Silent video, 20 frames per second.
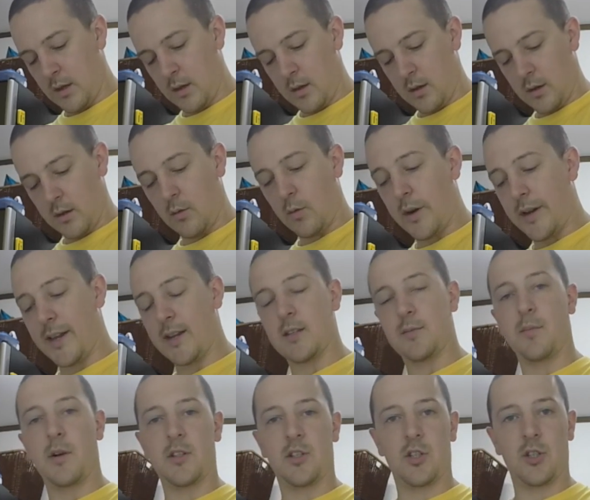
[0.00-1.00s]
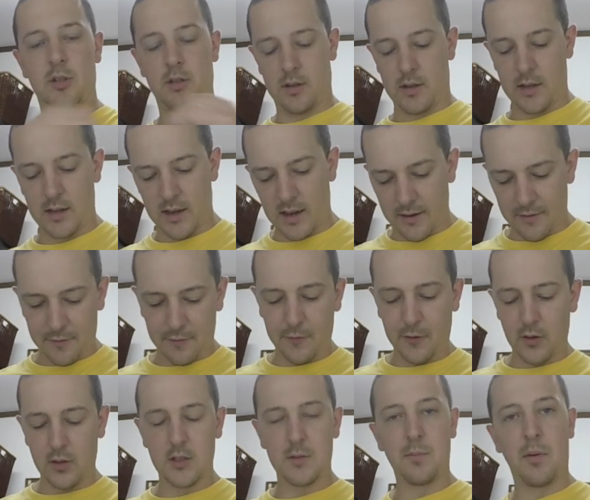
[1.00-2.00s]
You don't want to get as much
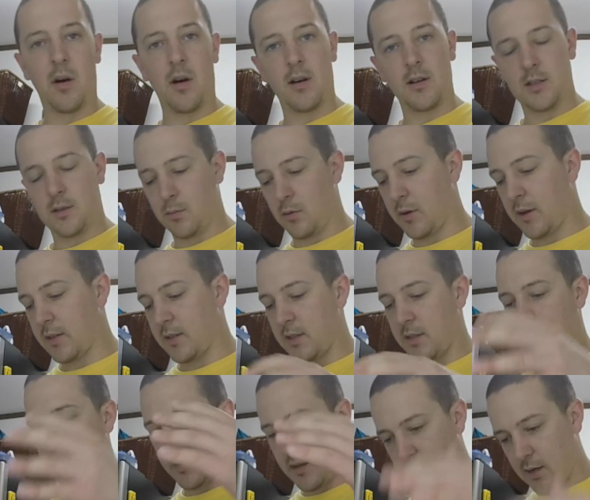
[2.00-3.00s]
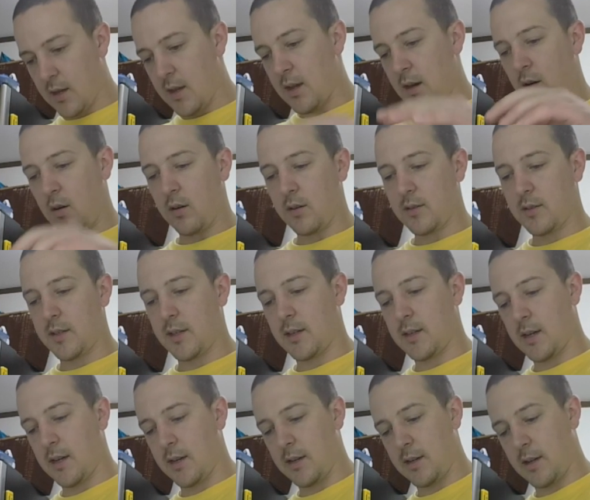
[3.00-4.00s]
full as possible, because it's going to all sink
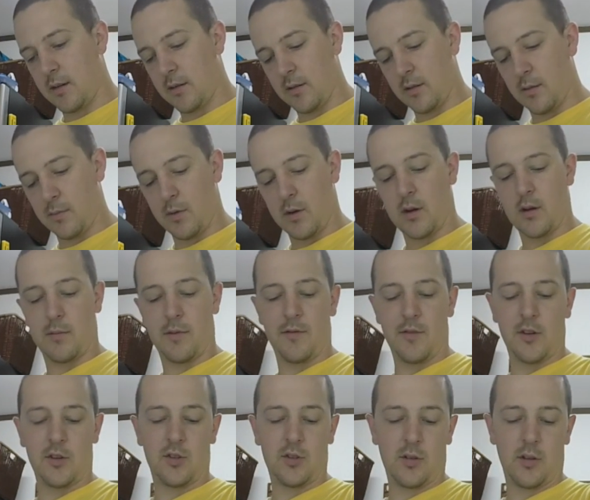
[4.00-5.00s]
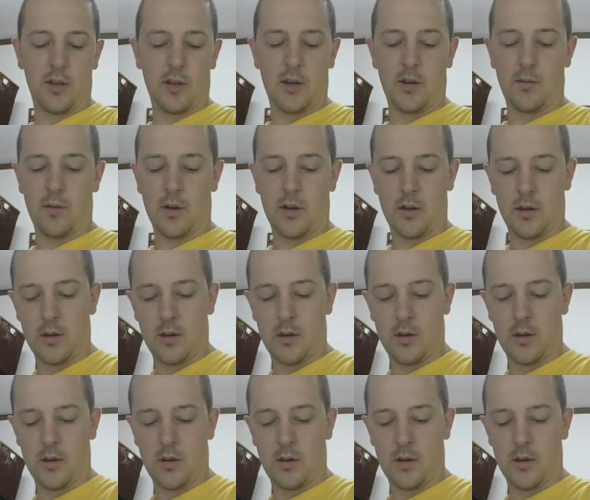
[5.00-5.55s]
kind of down to the bottom eventually anyway.